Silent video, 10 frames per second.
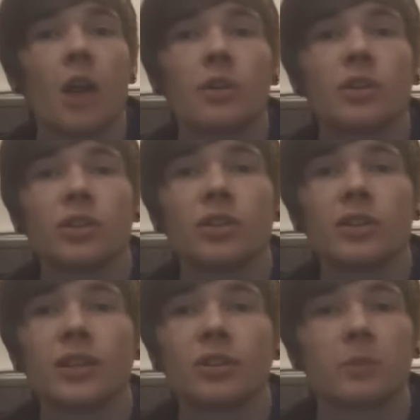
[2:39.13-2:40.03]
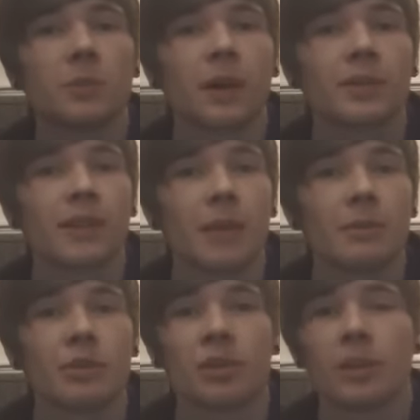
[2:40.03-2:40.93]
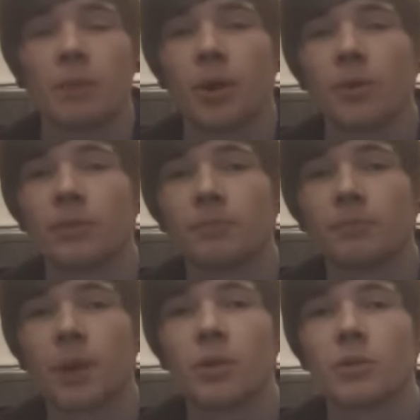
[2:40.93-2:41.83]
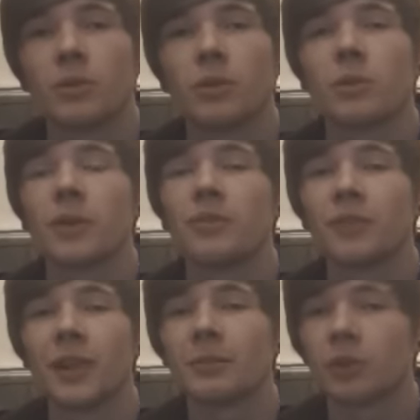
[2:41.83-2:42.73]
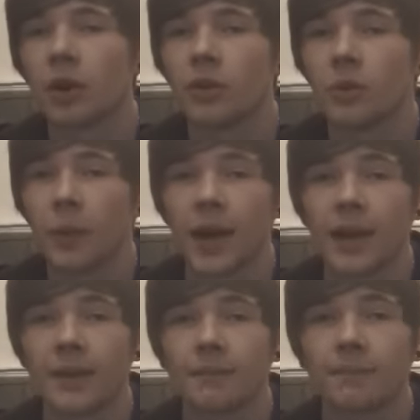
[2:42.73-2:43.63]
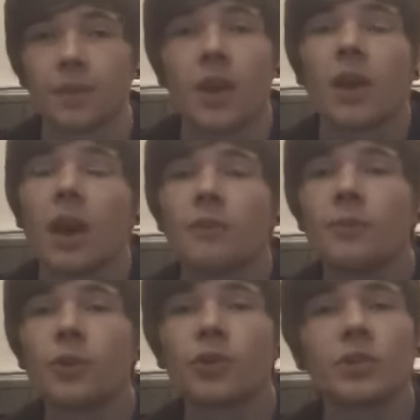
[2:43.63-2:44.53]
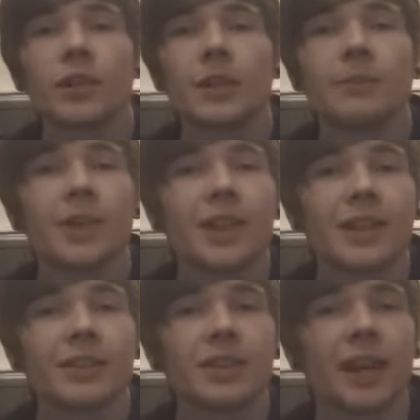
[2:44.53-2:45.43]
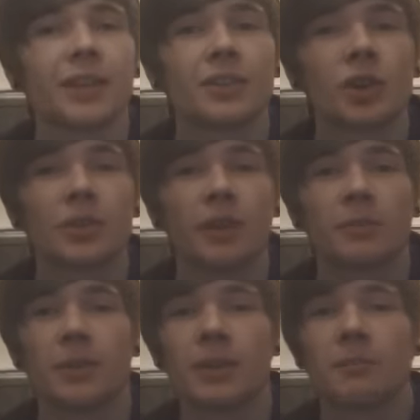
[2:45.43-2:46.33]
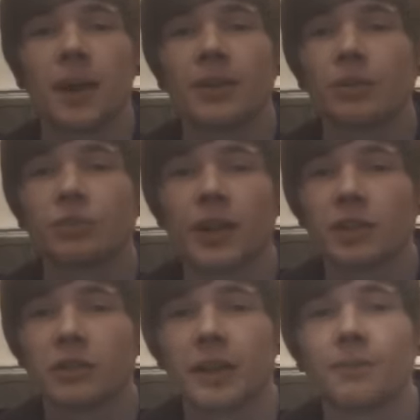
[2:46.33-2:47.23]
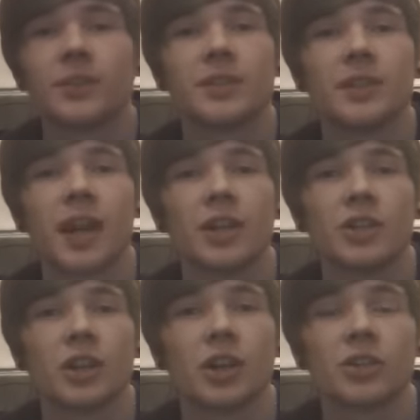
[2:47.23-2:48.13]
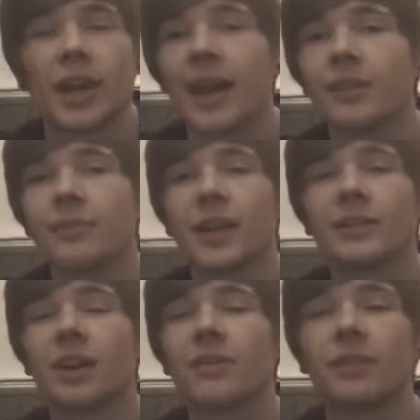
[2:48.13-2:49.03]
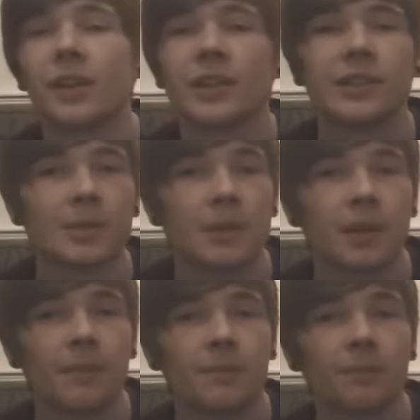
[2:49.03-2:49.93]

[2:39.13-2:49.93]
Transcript: which could deal some nice damage on the opponent's Pokemon when flips go your way. Unfortunately, the next attack is going to have to be compared to Reshiram since the energy cost and effect are very similar.